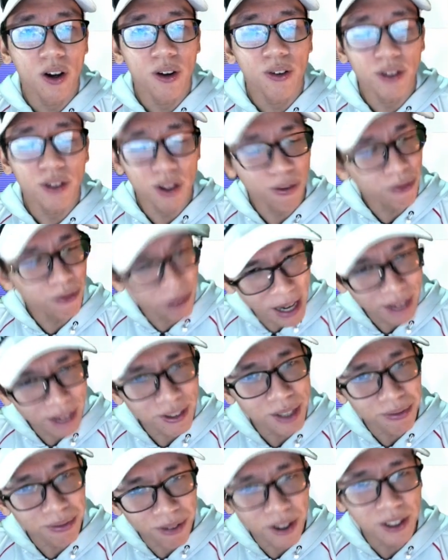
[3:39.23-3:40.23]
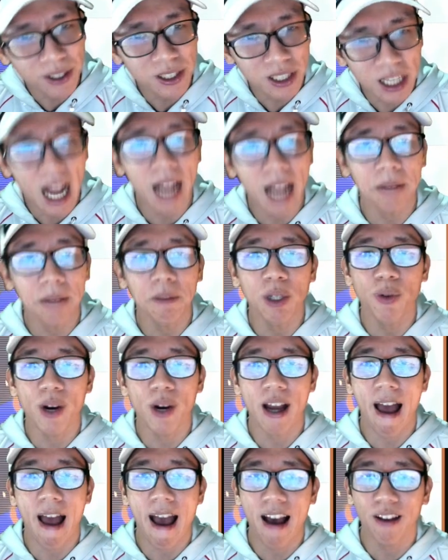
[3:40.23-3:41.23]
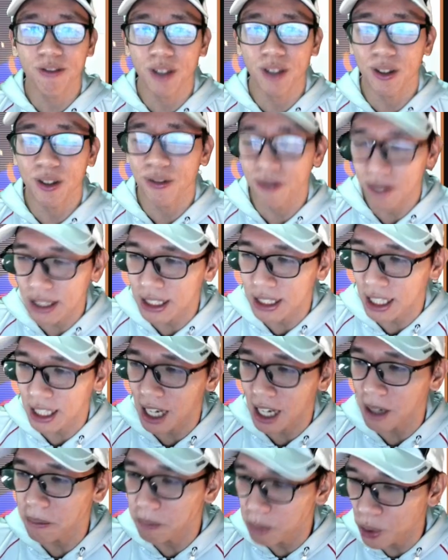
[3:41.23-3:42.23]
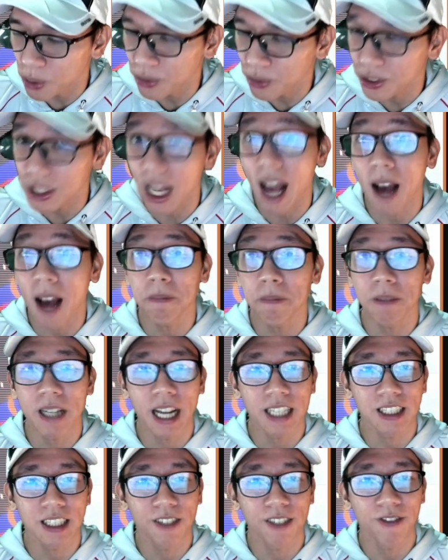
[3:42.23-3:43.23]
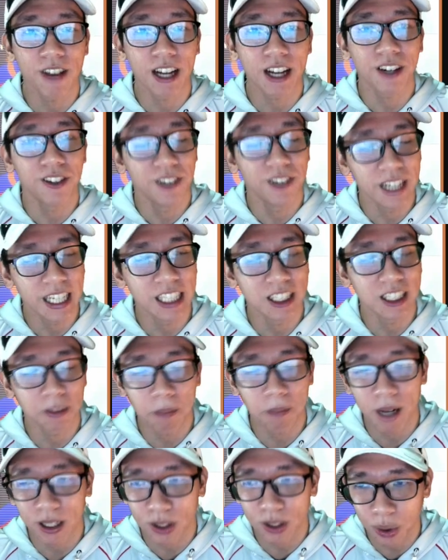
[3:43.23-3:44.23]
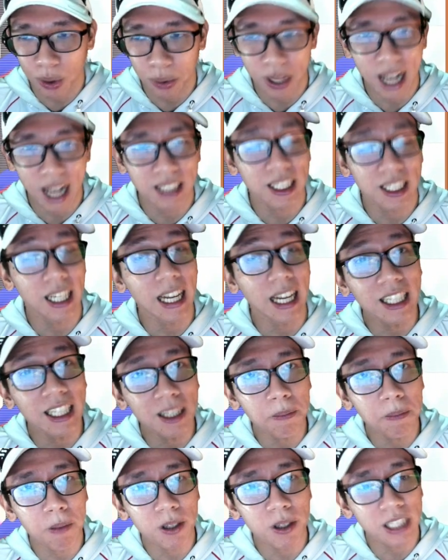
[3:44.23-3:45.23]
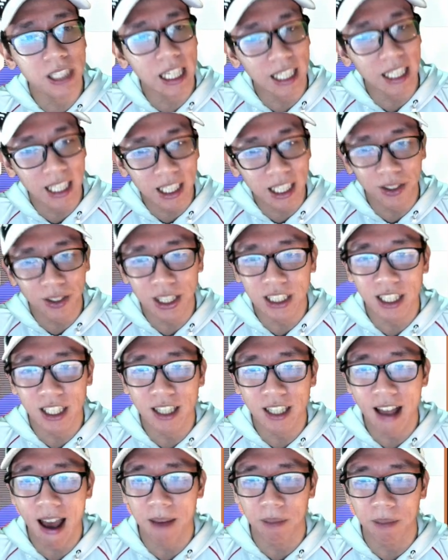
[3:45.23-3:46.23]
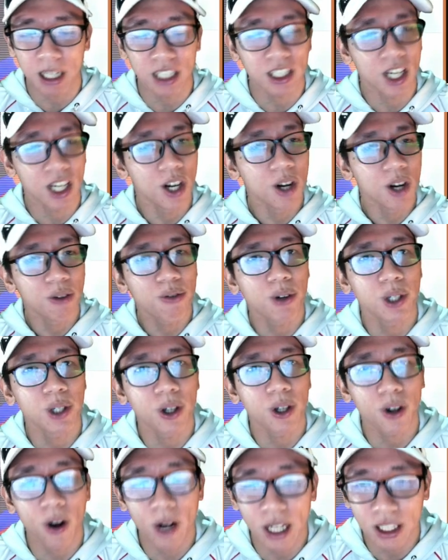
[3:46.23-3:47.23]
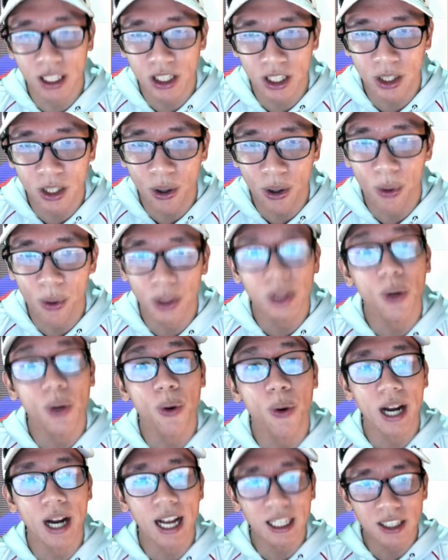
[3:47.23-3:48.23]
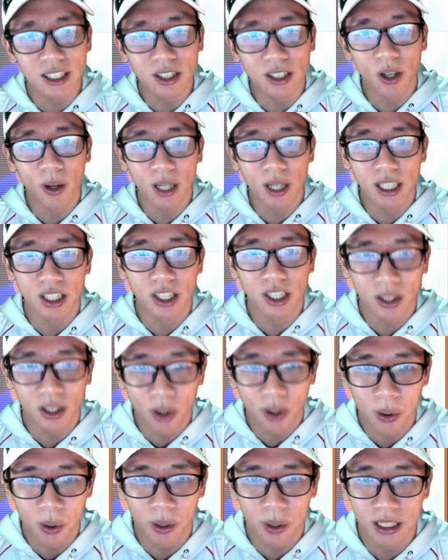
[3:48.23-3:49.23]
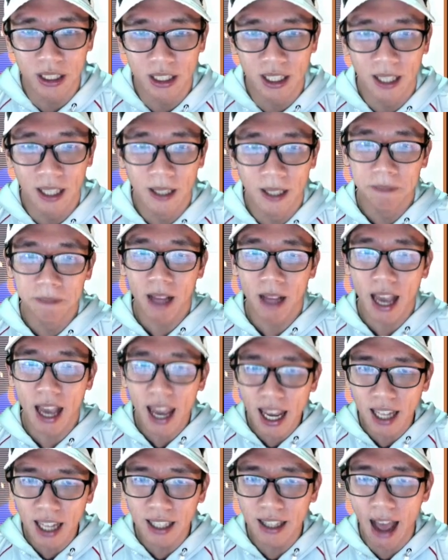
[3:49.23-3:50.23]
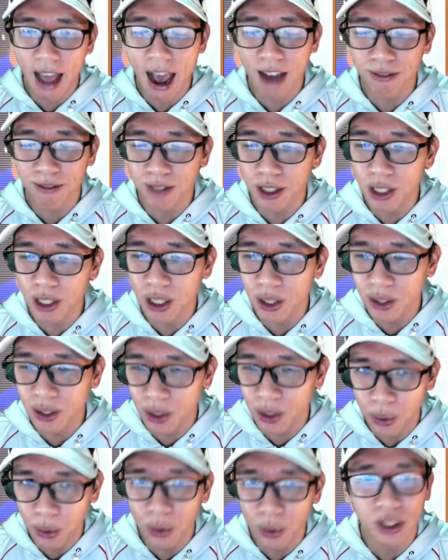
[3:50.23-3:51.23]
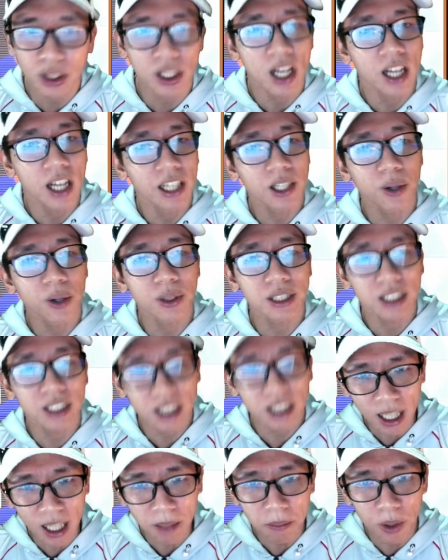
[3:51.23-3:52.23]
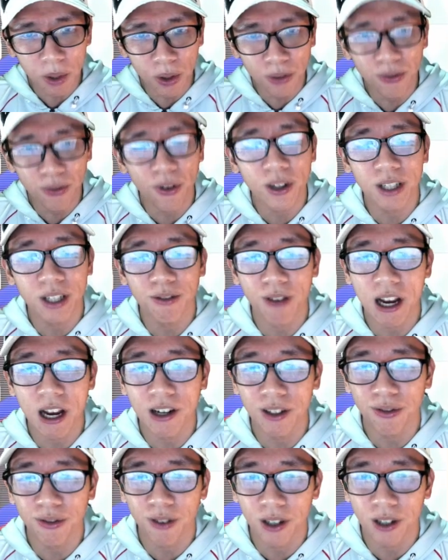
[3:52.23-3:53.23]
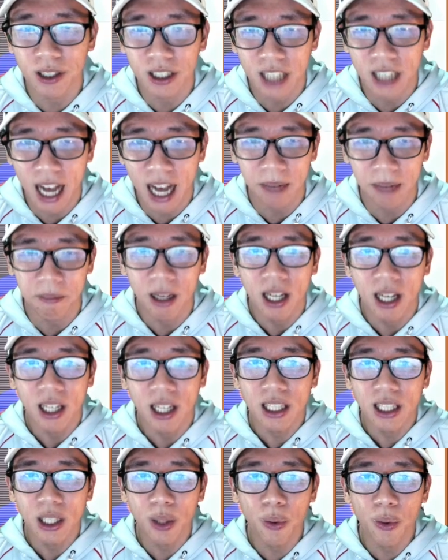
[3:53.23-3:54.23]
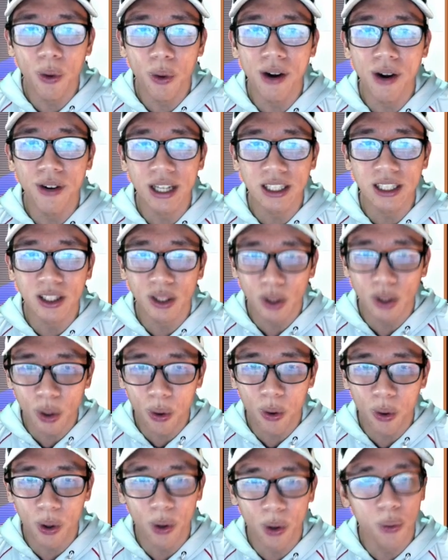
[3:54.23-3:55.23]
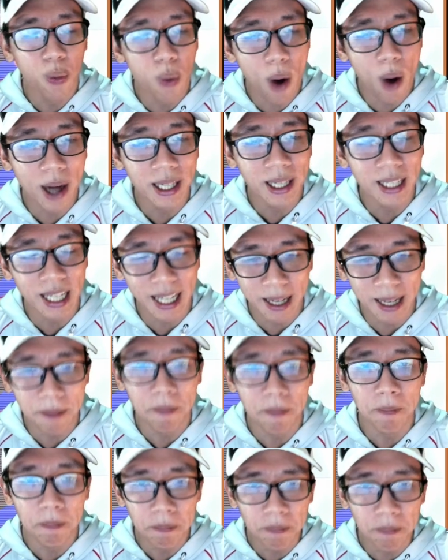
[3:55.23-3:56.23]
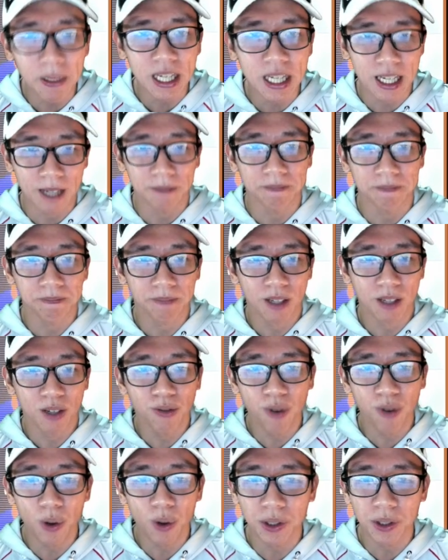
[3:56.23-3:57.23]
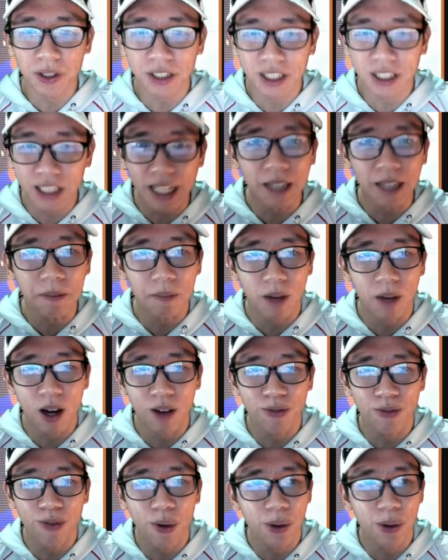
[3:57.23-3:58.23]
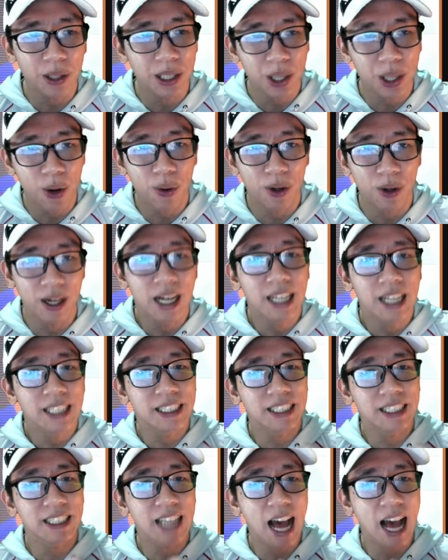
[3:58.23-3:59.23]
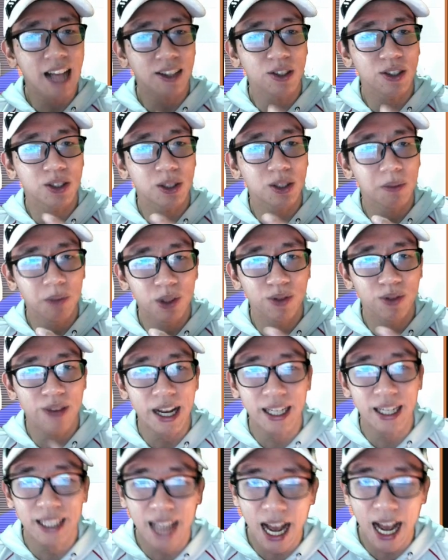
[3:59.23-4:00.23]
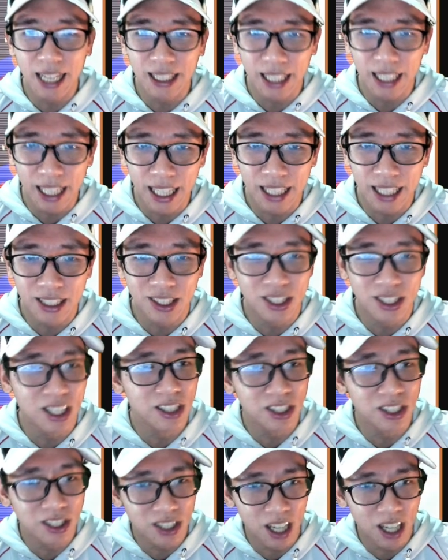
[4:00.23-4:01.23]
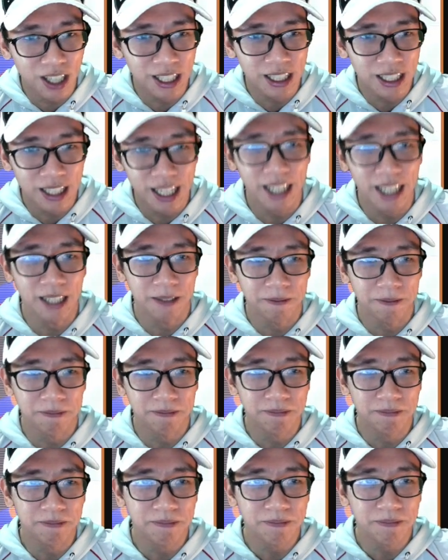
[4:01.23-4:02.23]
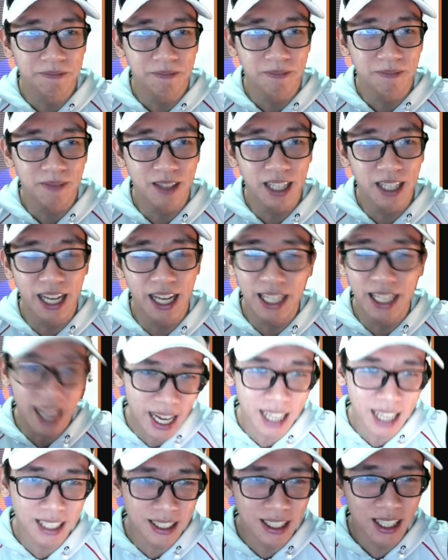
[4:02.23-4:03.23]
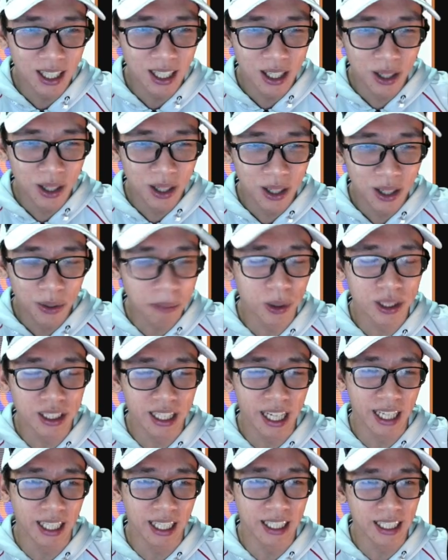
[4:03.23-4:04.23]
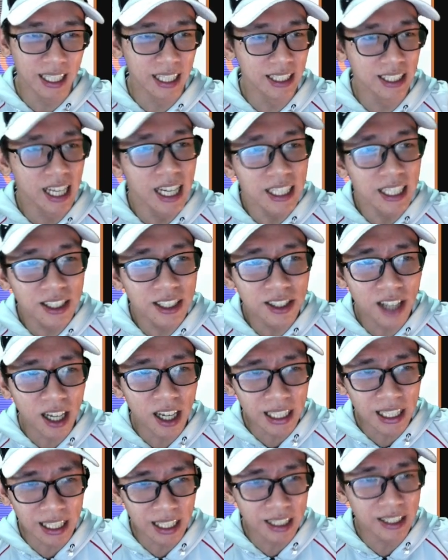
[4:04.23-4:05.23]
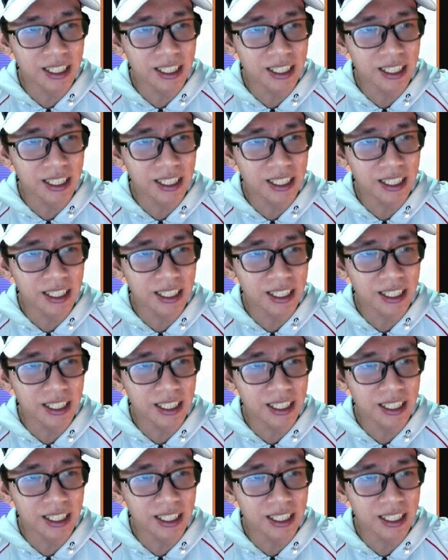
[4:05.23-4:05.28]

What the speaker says: the very first time, you will have your physical moves up next effect raised +2. That's an 80% increase in damage for your collision course or S-collision course. And after you use your sync move for the very first time, you will restore 1 MP for your for your status move, and that is Sunny Day. And then one more thing is Sunny